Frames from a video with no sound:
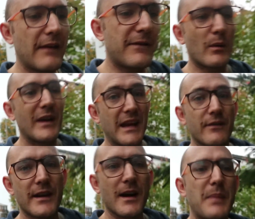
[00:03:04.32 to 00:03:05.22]
if they want to
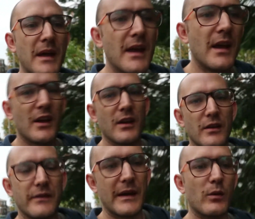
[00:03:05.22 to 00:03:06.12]
give it up,
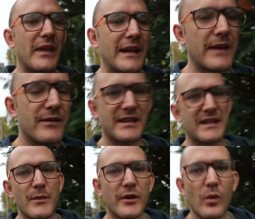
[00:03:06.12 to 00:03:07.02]
they will then give it to
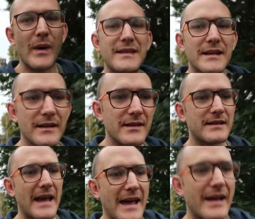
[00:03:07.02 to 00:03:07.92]
someone on the waiting
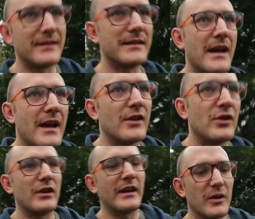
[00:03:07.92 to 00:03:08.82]
list, and
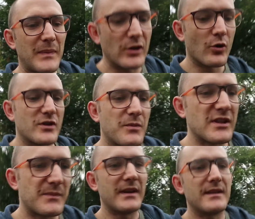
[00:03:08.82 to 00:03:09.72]
it'll be your
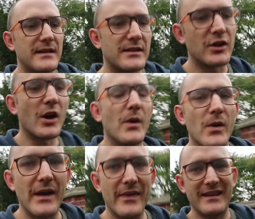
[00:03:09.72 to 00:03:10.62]
responsibility to
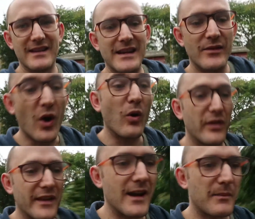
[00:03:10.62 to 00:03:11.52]
go and then clean the whole
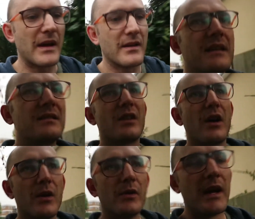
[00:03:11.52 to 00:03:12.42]
thing up.
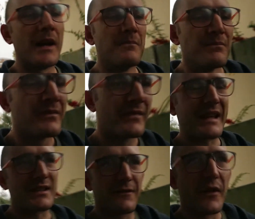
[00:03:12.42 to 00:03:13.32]
So
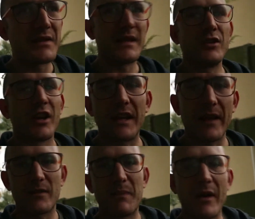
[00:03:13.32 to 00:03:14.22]
that's the first thing you're going to
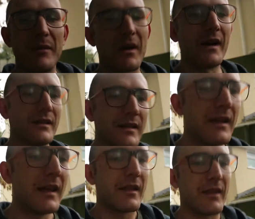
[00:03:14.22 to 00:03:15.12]
have to bear in mind,
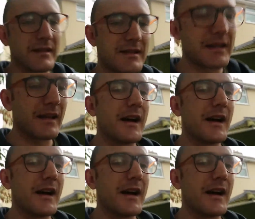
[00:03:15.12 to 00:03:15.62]
that